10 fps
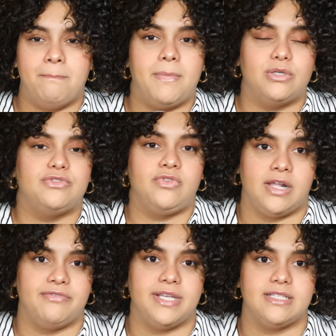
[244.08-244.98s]
most
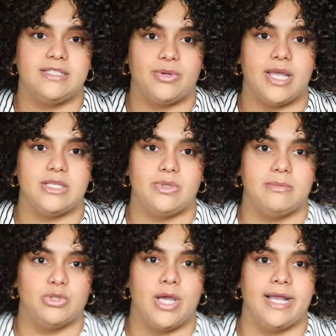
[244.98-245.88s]
fluffiest, okay, is
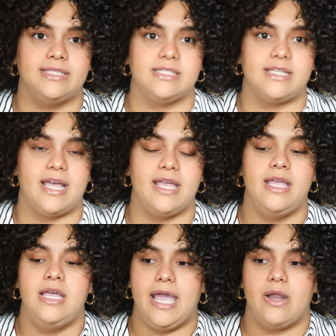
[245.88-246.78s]
what I'm trying to say.
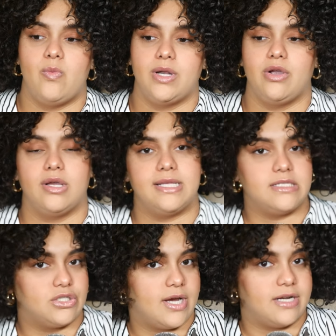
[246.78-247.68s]
And when
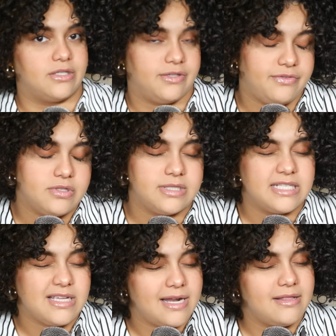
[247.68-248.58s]
girlies are trying to diffuse,
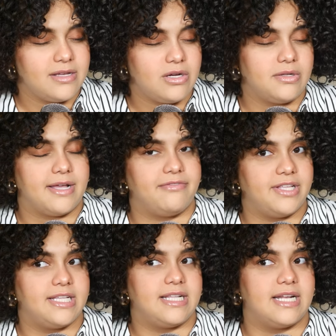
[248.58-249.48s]
that's kind of their goal. I
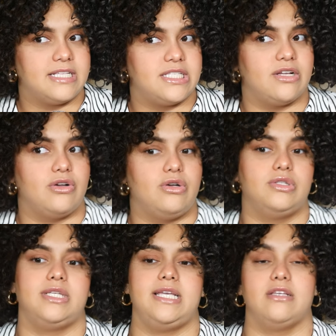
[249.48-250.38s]
feel like that is their
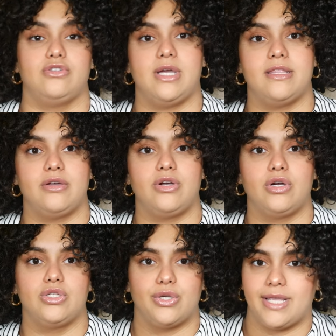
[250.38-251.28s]
goal, to either dry their
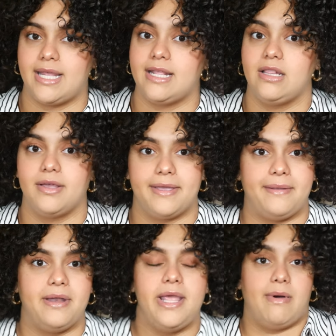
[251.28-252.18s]
curls or get it
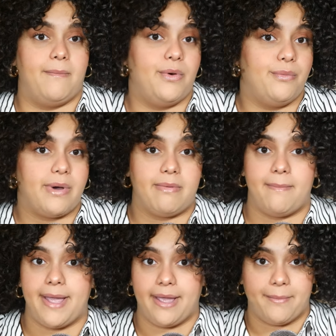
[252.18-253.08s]
looking ba ba boom ba
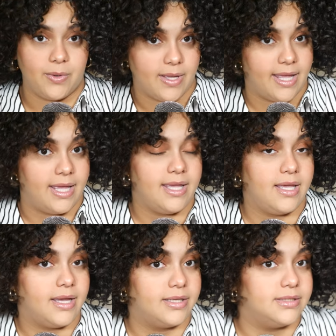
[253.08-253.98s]
ba bam, okay?
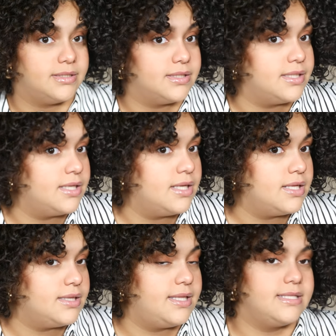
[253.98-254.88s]
And
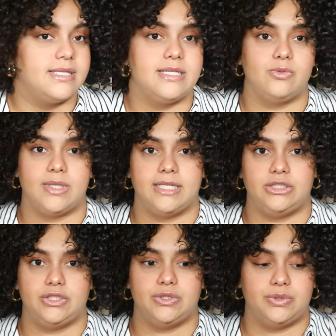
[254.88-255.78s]
this is what I
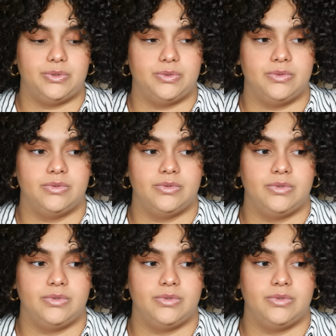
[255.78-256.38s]
do